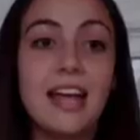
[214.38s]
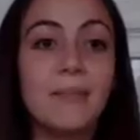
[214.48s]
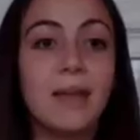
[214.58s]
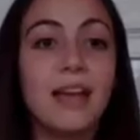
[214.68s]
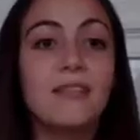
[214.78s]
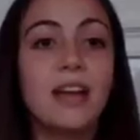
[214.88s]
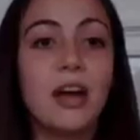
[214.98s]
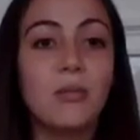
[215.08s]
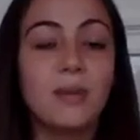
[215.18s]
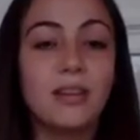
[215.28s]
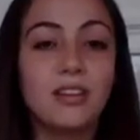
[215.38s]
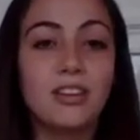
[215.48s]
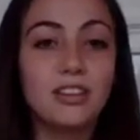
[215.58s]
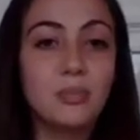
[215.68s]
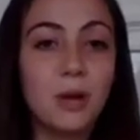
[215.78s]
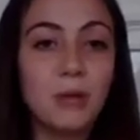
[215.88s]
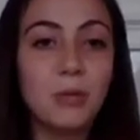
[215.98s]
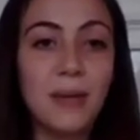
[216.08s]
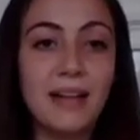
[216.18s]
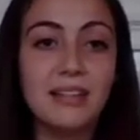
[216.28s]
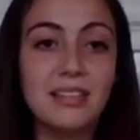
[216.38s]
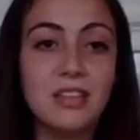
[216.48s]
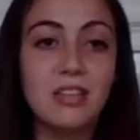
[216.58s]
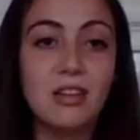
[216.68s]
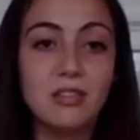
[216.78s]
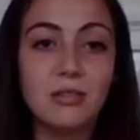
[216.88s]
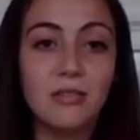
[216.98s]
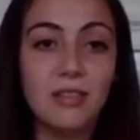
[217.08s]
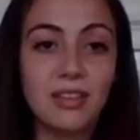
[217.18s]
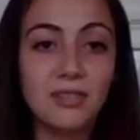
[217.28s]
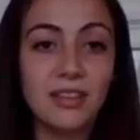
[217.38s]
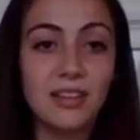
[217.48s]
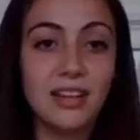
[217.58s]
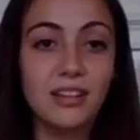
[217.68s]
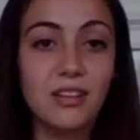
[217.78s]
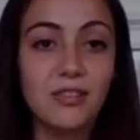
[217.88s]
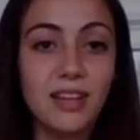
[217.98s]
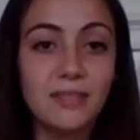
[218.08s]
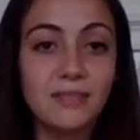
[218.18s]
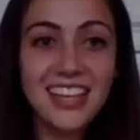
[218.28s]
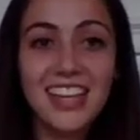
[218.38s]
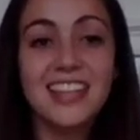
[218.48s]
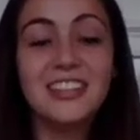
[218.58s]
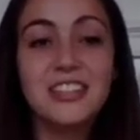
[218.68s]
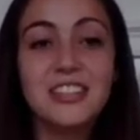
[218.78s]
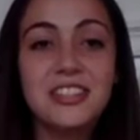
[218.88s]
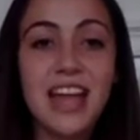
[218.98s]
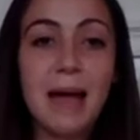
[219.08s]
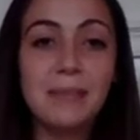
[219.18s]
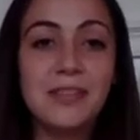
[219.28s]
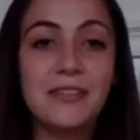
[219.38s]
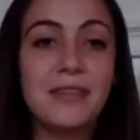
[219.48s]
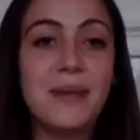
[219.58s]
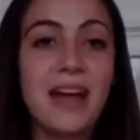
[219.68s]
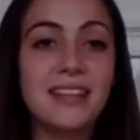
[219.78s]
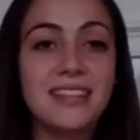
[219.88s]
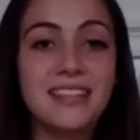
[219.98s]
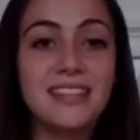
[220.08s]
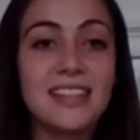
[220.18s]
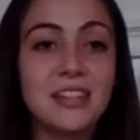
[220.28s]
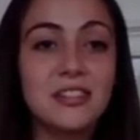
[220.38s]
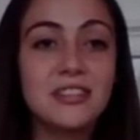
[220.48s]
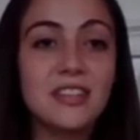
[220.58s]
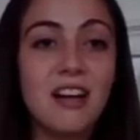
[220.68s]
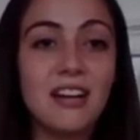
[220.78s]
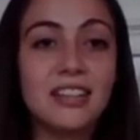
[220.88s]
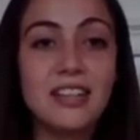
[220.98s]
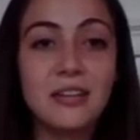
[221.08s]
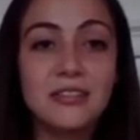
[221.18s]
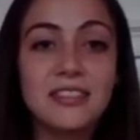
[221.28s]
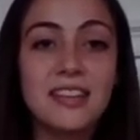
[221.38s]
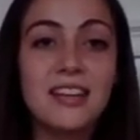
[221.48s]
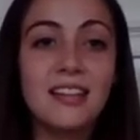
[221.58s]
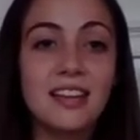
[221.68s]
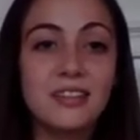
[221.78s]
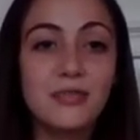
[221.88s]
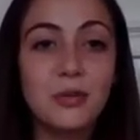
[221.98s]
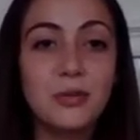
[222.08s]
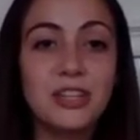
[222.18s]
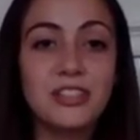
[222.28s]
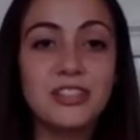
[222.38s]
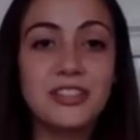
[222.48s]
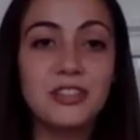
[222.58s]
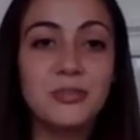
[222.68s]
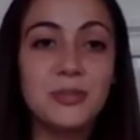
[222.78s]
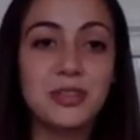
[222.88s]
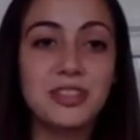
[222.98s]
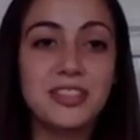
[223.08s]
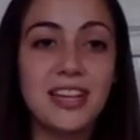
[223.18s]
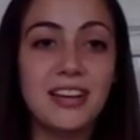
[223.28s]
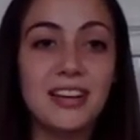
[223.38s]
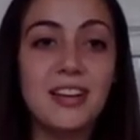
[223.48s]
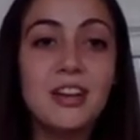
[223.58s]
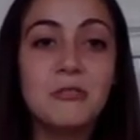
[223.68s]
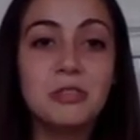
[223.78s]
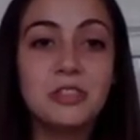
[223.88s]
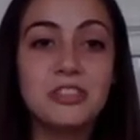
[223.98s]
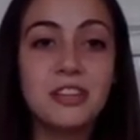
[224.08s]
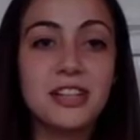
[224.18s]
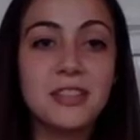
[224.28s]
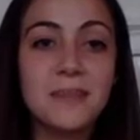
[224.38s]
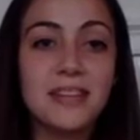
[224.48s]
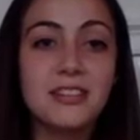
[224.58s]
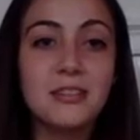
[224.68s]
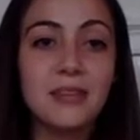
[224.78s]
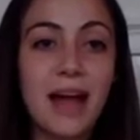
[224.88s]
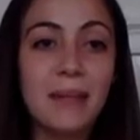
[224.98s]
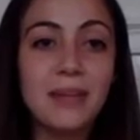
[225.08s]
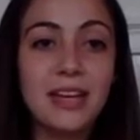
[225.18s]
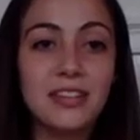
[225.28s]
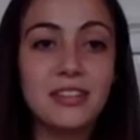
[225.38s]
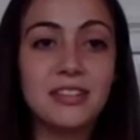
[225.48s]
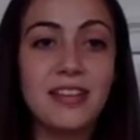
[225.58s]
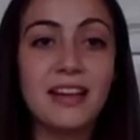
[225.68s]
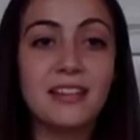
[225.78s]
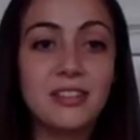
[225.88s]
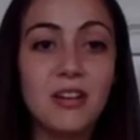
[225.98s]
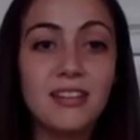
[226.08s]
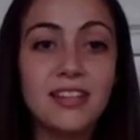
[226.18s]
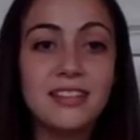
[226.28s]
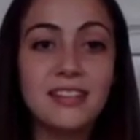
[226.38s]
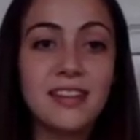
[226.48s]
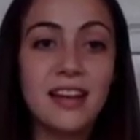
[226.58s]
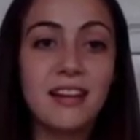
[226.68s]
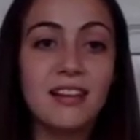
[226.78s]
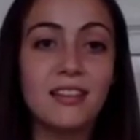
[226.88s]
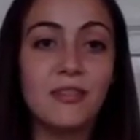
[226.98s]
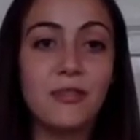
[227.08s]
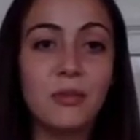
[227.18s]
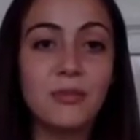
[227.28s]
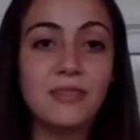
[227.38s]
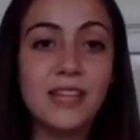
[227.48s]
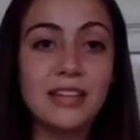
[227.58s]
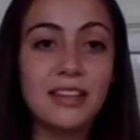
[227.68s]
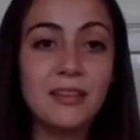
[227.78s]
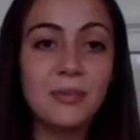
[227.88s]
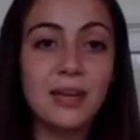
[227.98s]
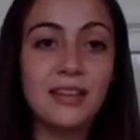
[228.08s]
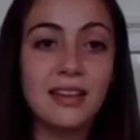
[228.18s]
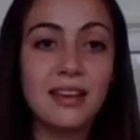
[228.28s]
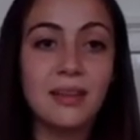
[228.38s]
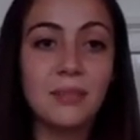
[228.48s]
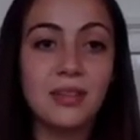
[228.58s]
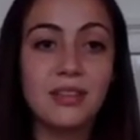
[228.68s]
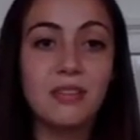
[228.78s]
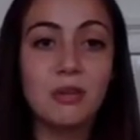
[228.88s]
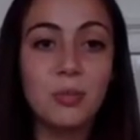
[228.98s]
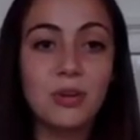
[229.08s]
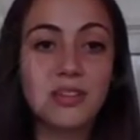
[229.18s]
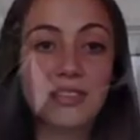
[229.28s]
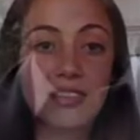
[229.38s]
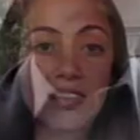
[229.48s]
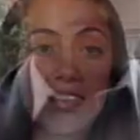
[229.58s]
and may even help encourage proper balance in those who have lost feeling in their feet. In addition to haptic feedback, the Sensational Sock continuously collects foot pressure distribution data, which is transmitted to an application that consolidates the data in the form of daily, weekly, and monthly reports.